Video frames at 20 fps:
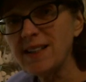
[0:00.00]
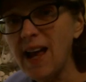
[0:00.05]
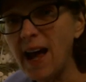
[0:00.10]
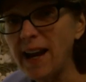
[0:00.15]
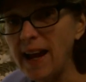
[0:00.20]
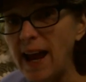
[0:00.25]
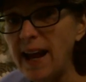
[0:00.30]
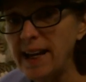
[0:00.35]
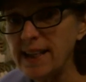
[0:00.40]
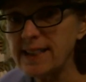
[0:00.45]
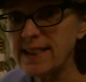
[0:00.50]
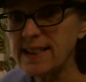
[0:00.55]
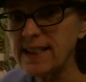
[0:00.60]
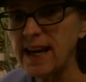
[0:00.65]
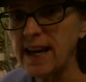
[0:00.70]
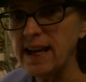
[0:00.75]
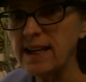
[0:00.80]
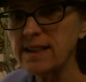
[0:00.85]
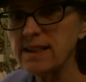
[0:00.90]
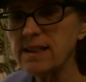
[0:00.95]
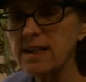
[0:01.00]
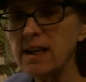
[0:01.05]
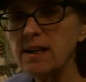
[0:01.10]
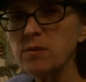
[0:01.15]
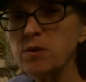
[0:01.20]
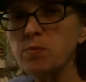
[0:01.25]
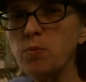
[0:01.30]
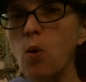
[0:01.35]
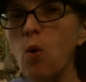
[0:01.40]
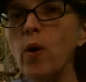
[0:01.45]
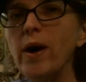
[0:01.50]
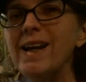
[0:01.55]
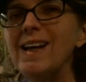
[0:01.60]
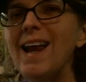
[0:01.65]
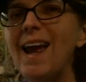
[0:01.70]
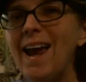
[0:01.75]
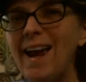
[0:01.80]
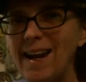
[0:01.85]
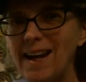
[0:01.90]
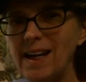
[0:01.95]
is not 8 cents. That's
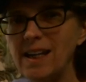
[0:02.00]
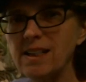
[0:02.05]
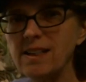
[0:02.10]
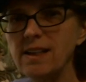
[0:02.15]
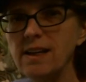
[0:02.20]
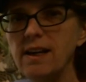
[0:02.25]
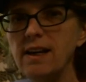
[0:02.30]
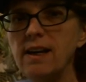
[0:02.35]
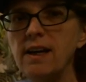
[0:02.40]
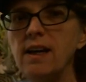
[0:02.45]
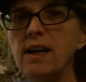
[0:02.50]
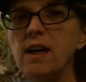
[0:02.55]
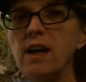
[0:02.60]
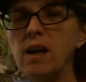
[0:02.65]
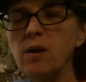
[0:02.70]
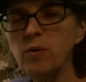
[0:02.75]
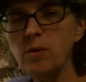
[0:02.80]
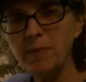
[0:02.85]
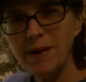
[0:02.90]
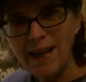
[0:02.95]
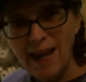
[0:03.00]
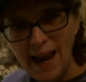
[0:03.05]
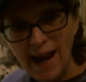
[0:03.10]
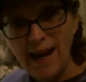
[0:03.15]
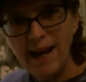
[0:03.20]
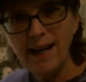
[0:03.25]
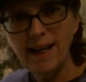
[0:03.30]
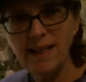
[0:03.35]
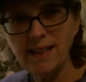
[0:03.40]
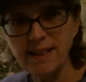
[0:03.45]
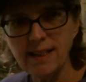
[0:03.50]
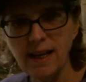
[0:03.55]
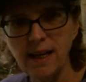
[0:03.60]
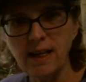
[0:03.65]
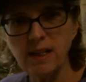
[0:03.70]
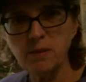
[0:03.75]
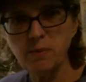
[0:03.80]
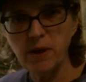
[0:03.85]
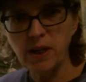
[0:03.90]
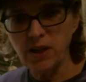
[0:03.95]
0.8. It would be 80
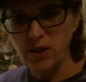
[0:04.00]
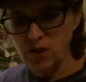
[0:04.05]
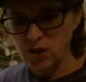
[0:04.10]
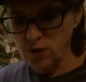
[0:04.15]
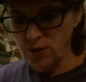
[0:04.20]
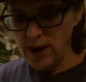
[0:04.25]
cents because